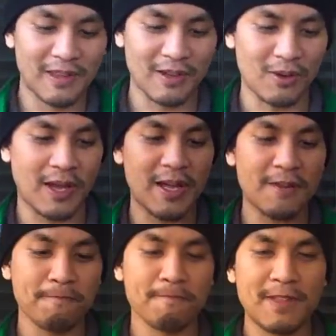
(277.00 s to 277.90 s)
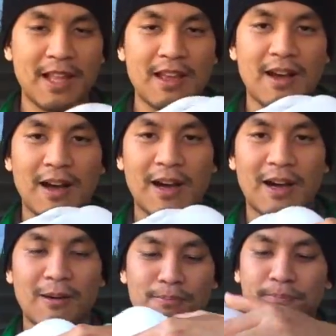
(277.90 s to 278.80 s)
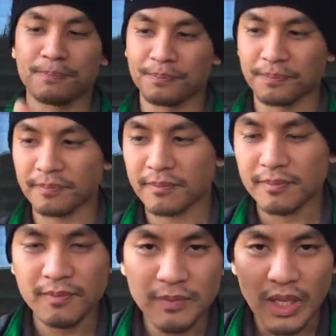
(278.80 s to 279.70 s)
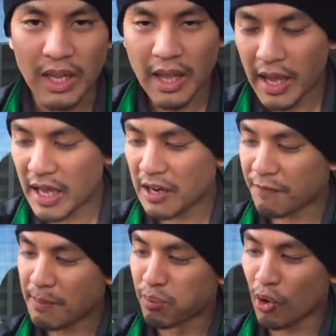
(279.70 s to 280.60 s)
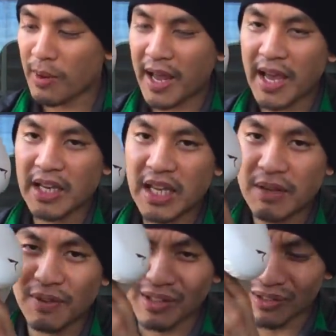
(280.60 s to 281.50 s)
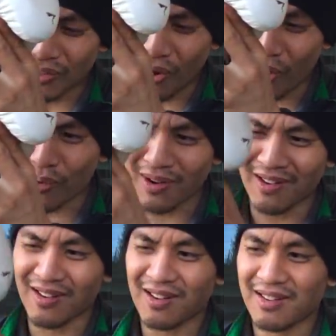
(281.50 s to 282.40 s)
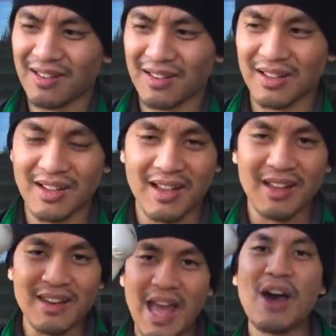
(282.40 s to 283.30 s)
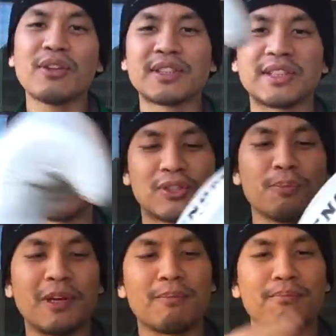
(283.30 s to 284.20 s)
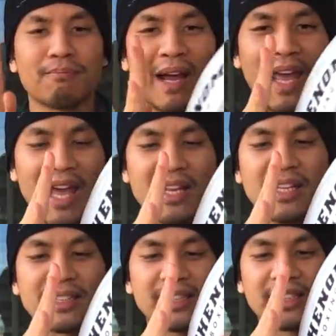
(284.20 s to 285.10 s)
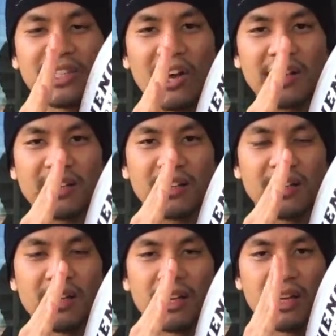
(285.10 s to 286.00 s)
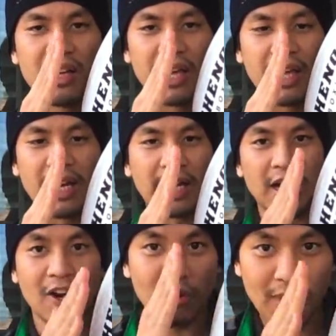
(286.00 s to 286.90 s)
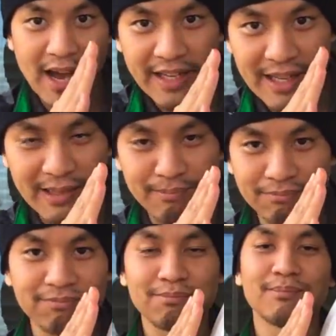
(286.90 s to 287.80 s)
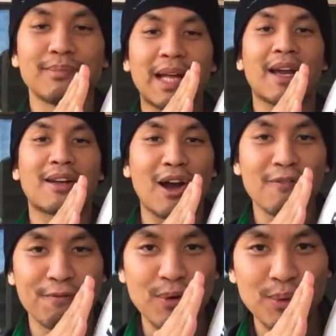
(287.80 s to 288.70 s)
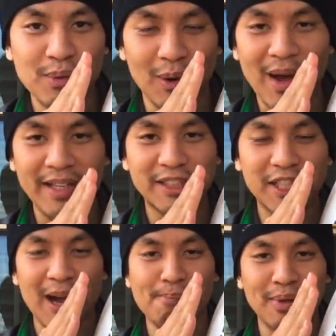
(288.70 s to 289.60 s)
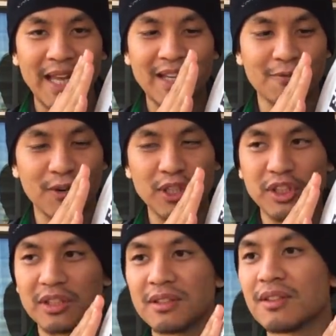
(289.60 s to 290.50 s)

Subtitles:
Okay? And if I pull my hand even lower, now this is stupid. My hand is stuck in like a karate, like a kung fu karate chop bladed version.